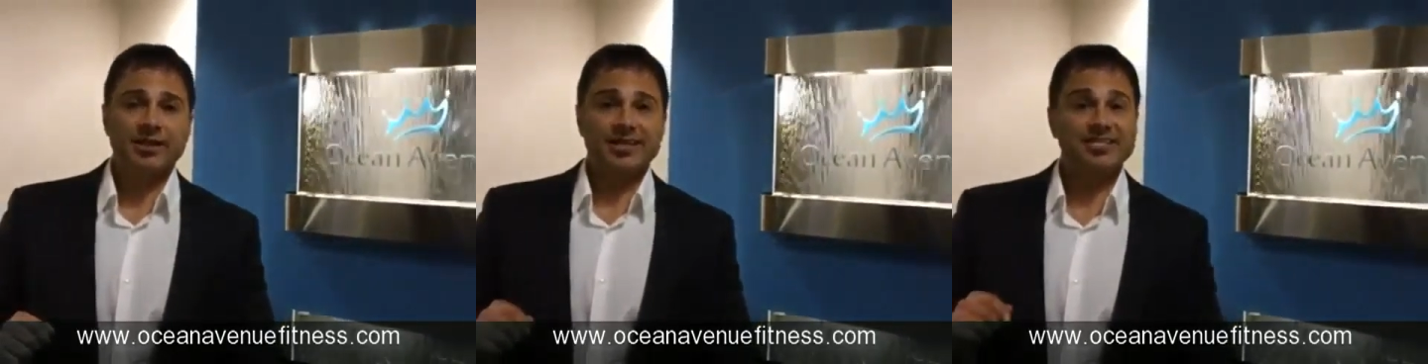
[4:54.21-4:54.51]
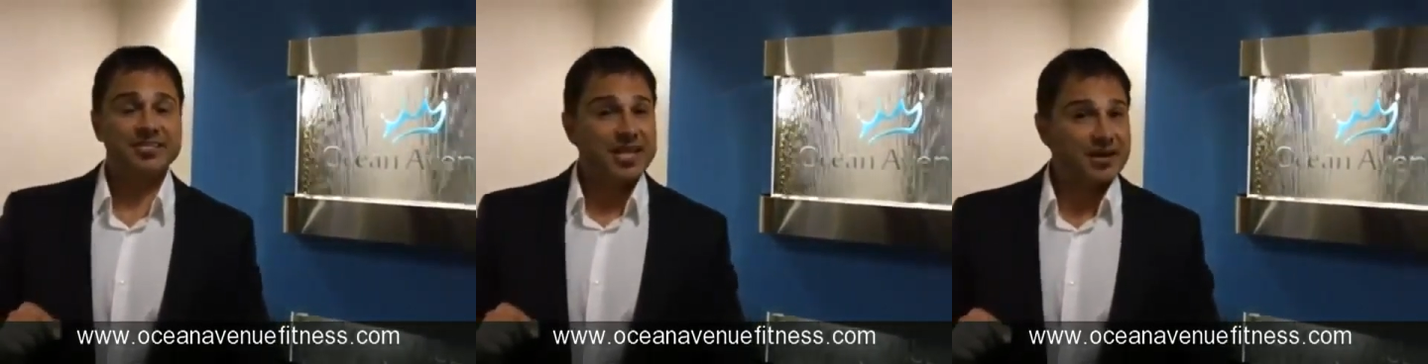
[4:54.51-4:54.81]

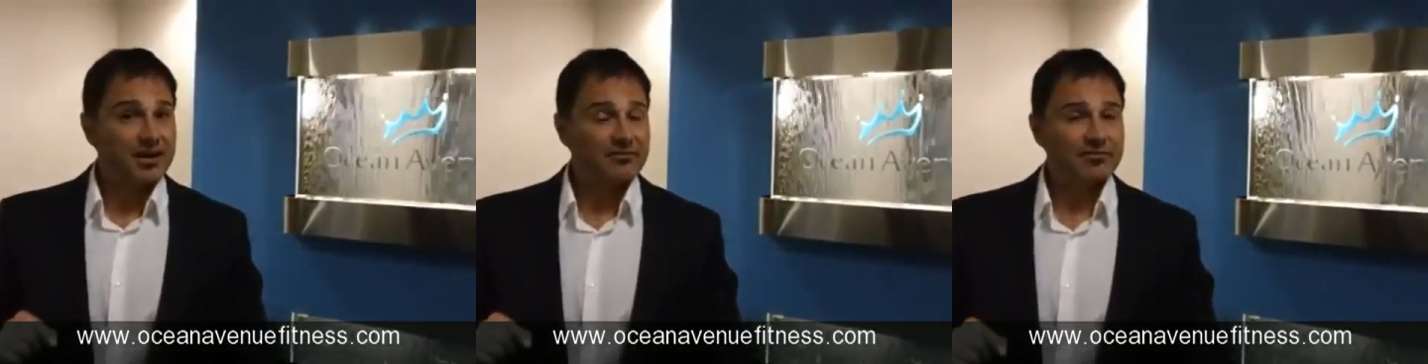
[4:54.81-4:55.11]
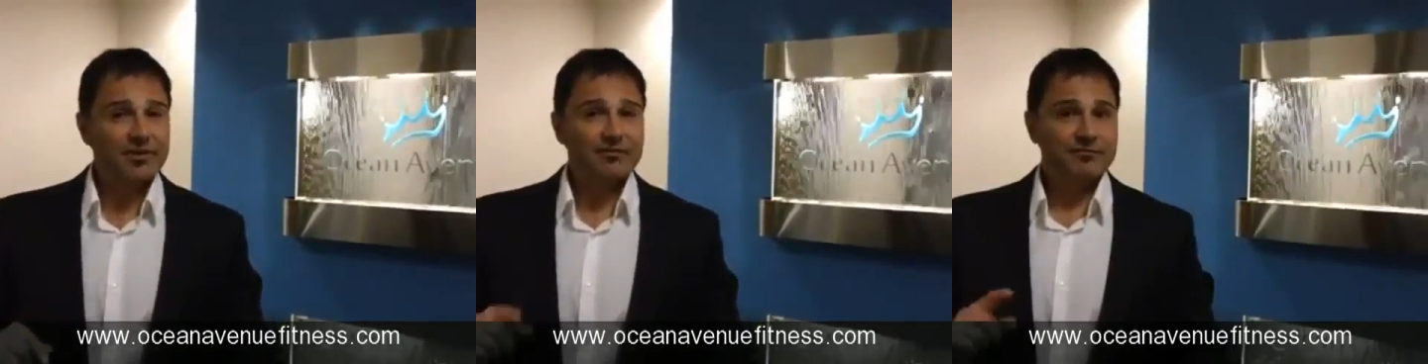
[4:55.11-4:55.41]
instead of
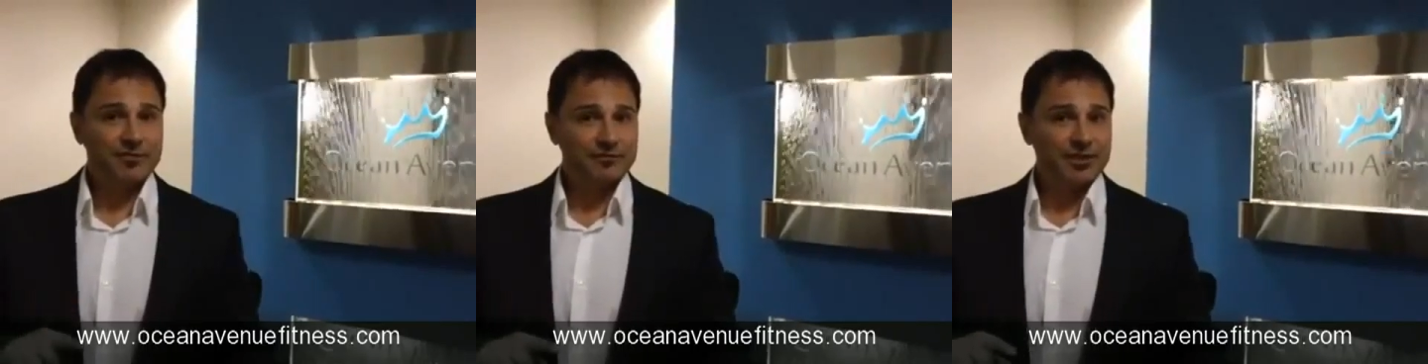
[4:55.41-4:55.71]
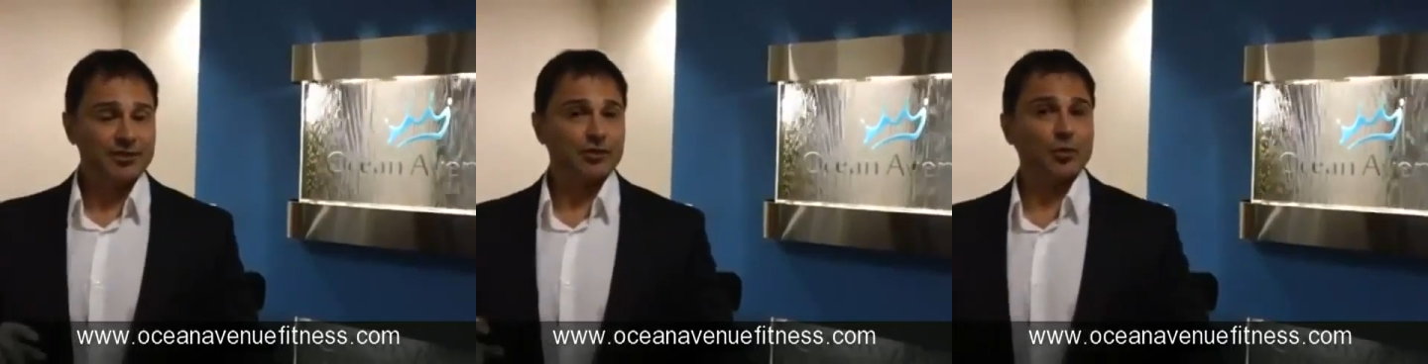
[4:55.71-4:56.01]

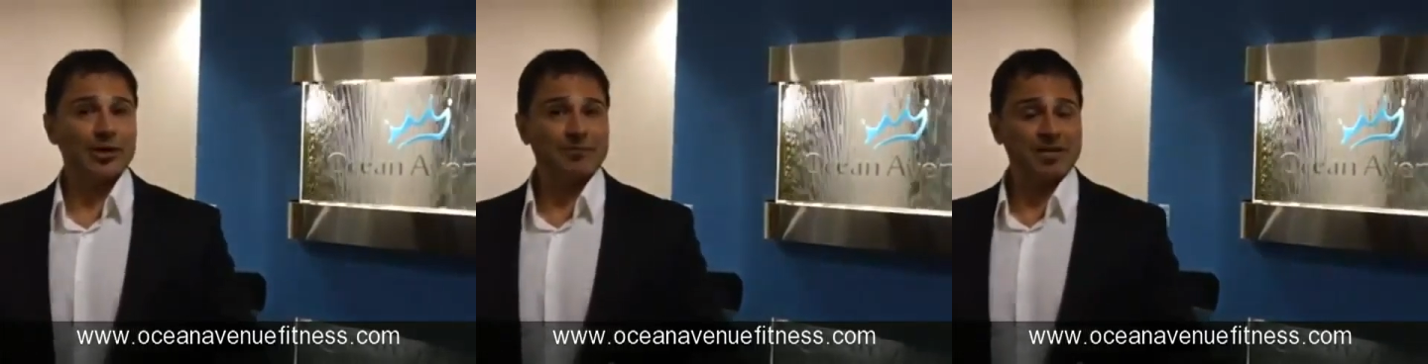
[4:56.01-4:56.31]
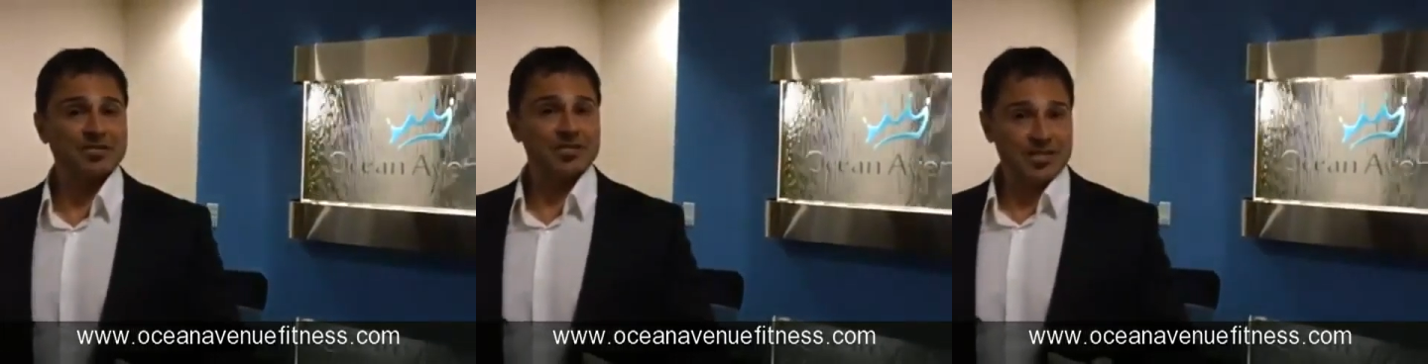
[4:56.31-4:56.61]
15 to 20
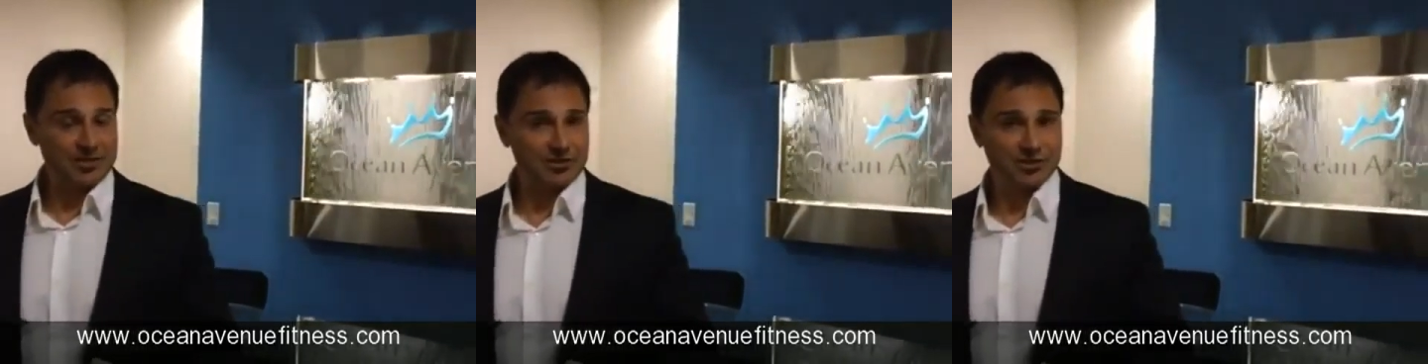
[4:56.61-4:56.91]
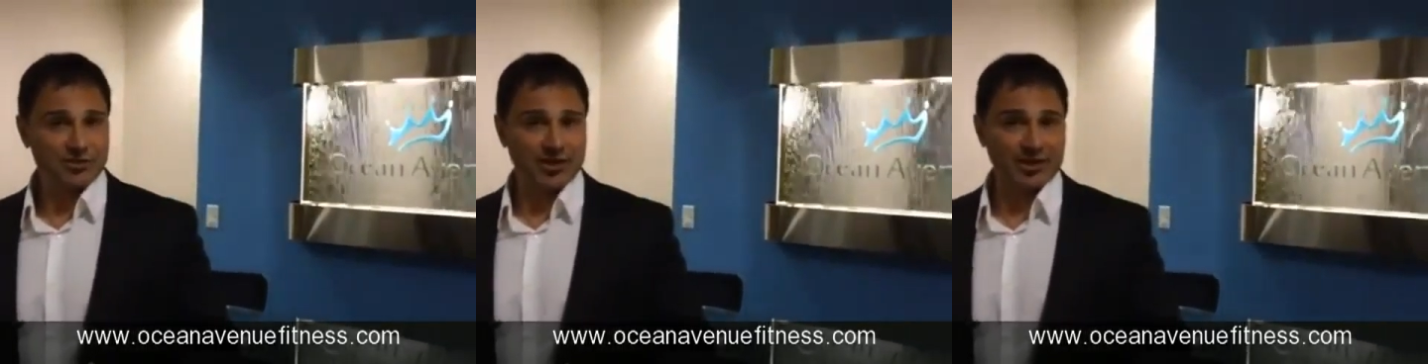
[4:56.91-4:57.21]
minutes into
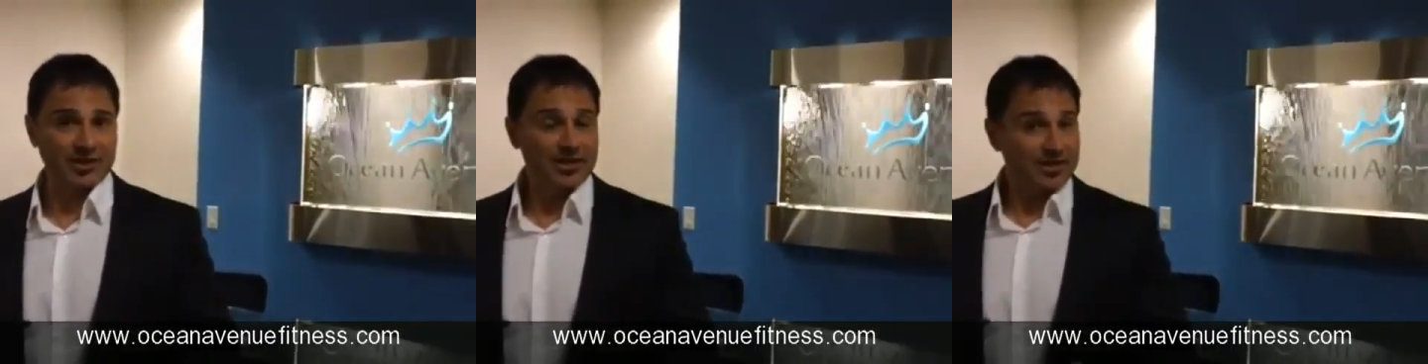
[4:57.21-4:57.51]
the training.